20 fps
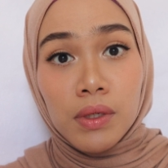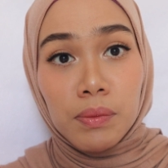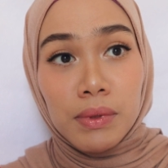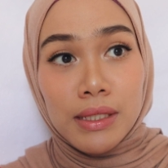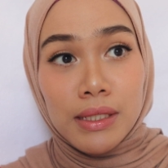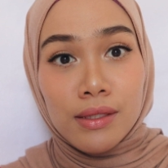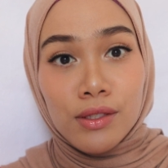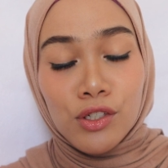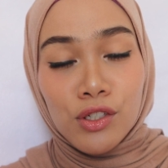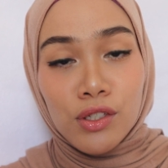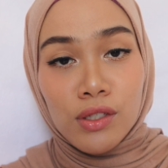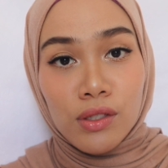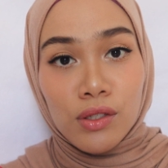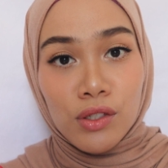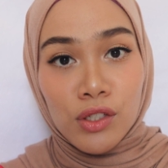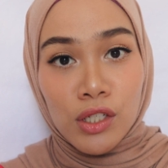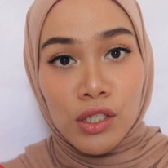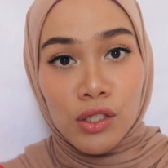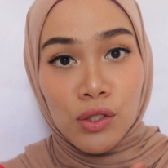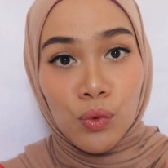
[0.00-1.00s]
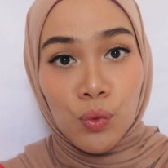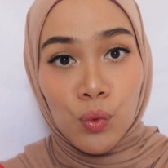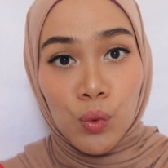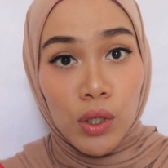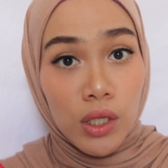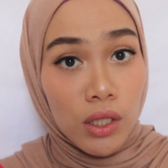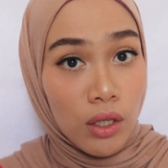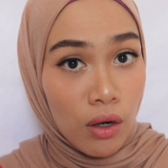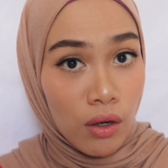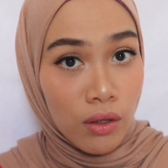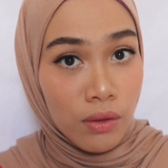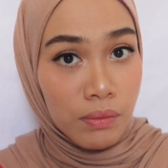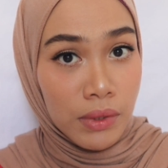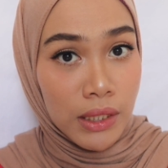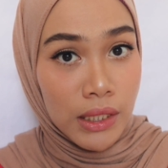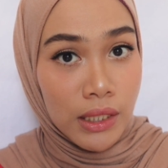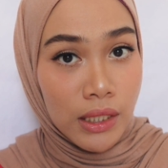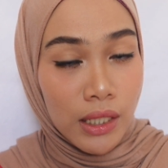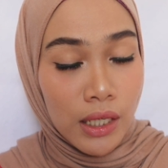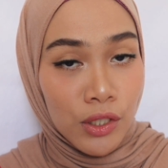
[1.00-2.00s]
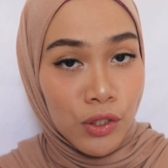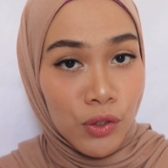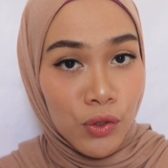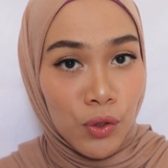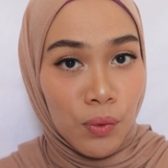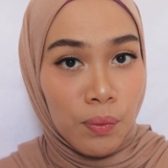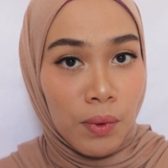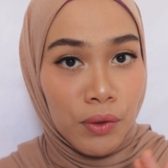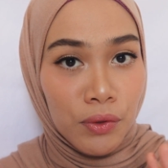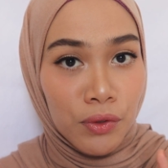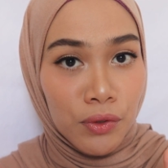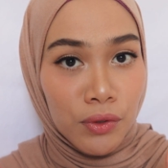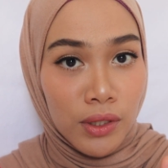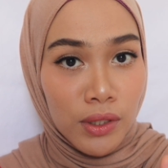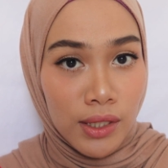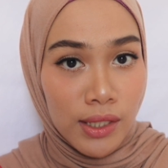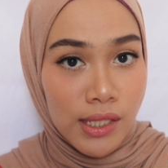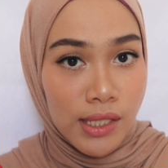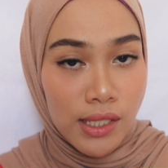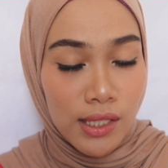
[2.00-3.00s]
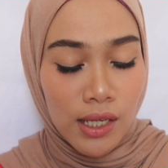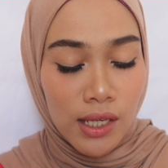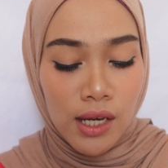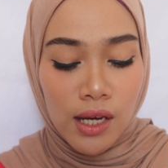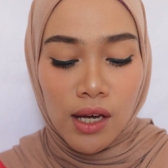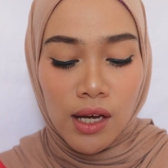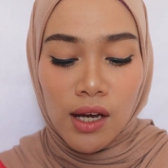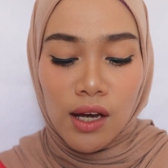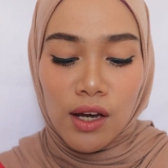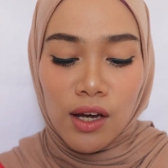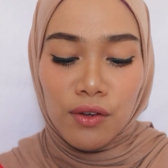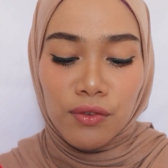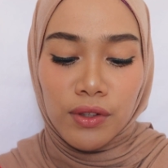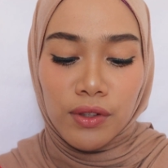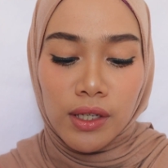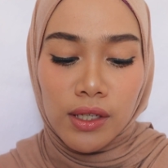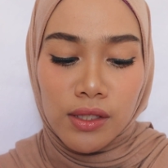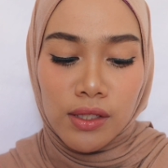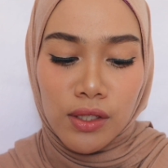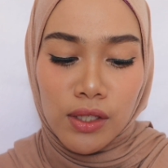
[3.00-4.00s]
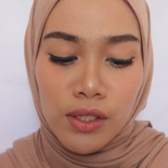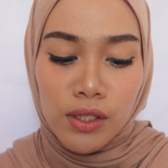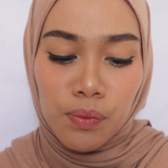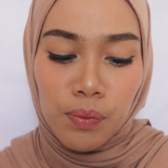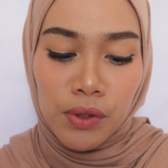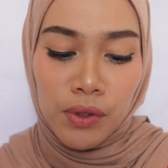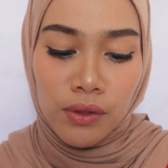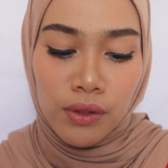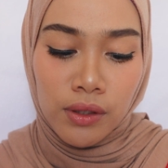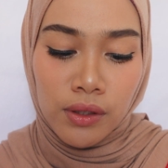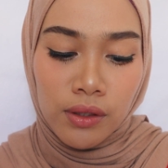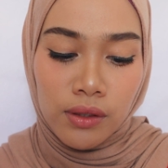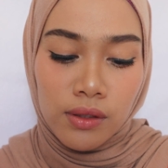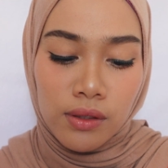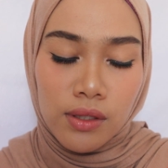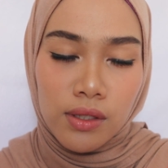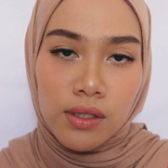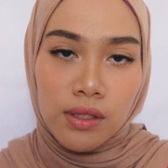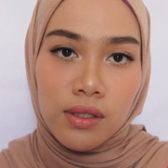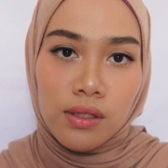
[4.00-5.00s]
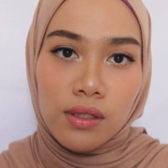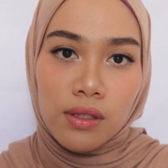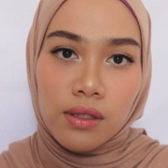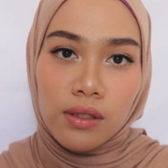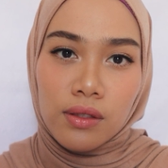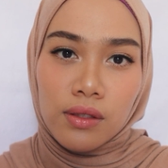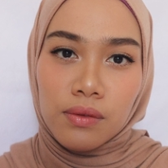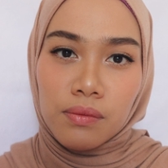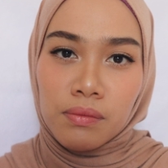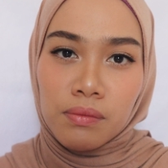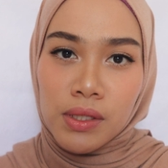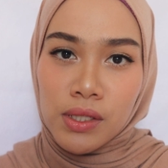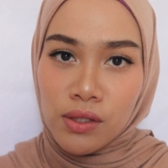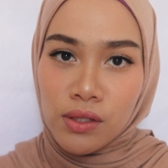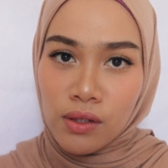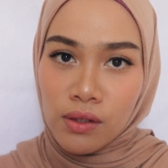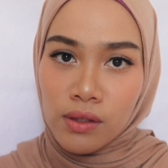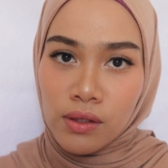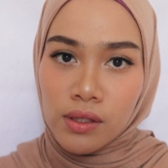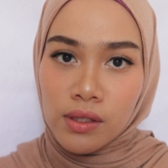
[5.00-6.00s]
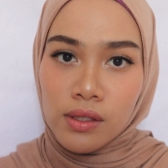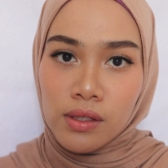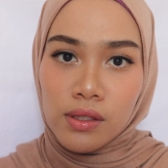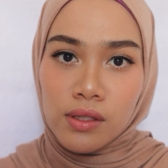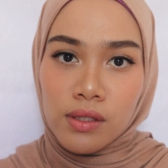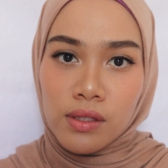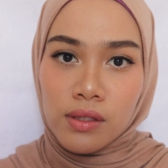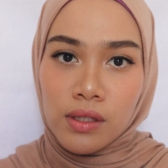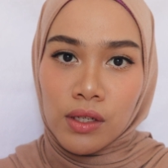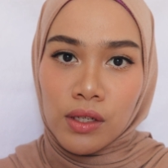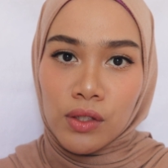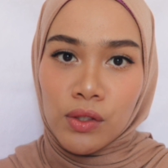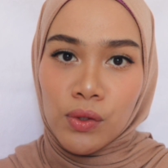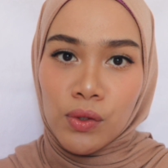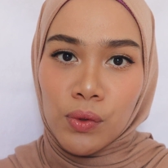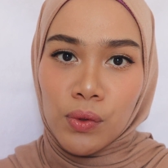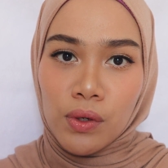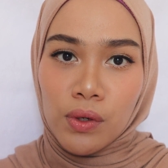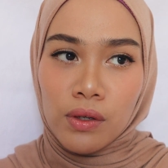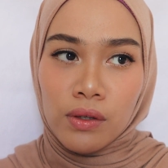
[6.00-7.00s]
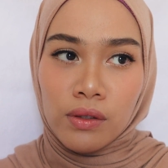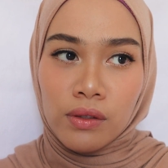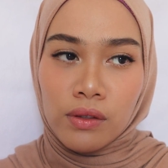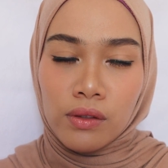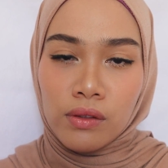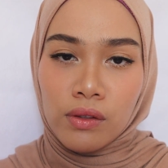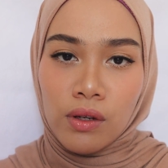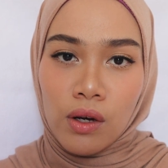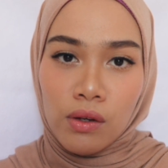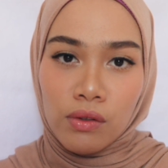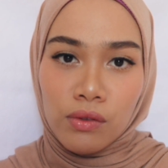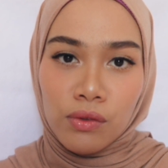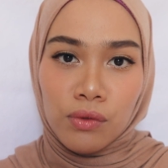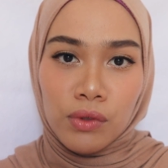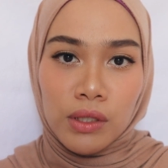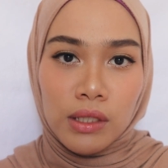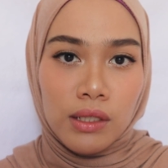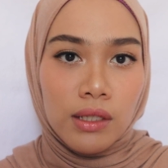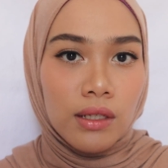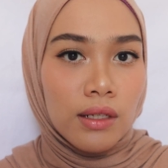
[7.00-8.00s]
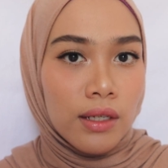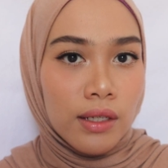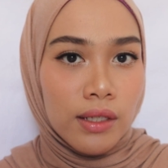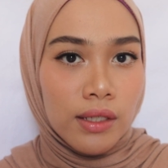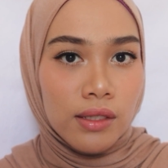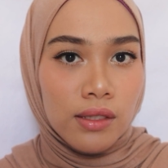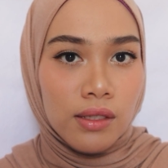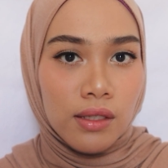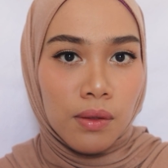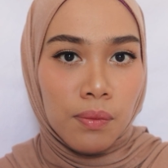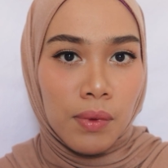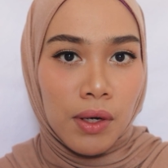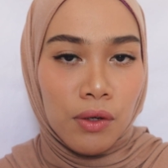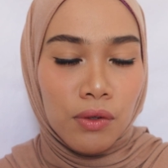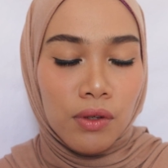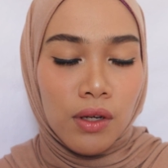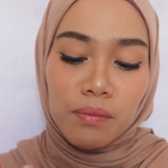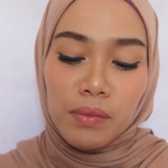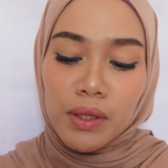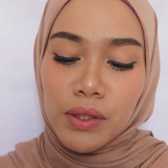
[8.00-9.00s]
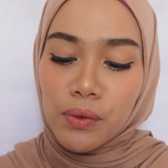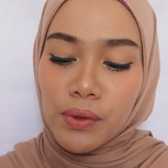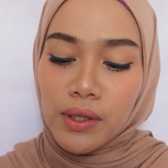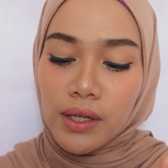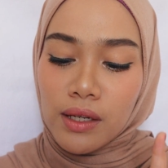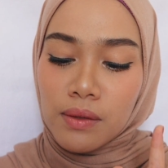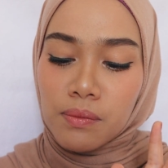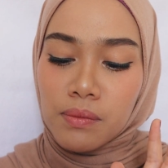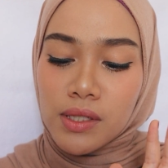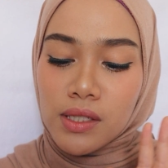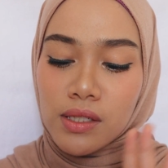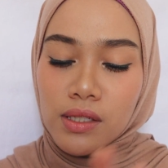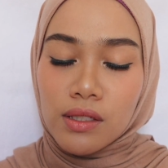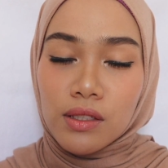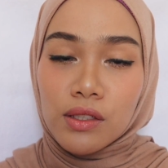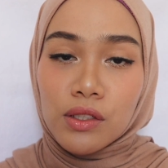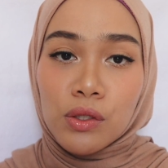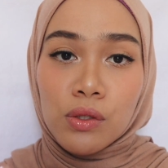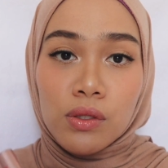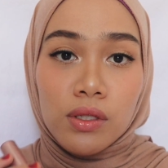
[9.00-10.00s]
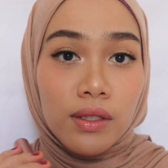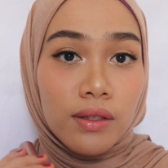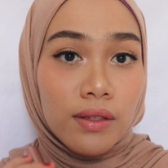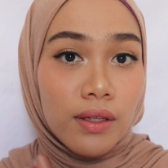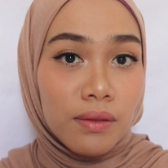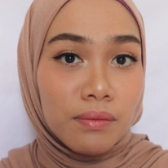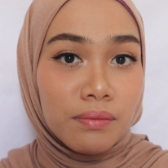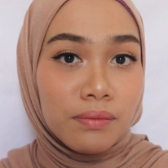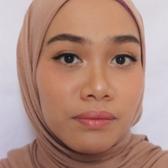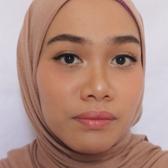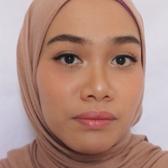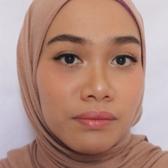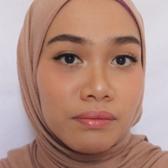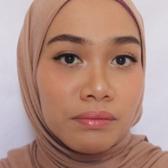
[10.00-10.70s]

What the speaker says: Maybe it just doesn't work on me. I don't know about you guys. Have you guys experienced mascaras that you are not really liked about? By the way, I'm still using them,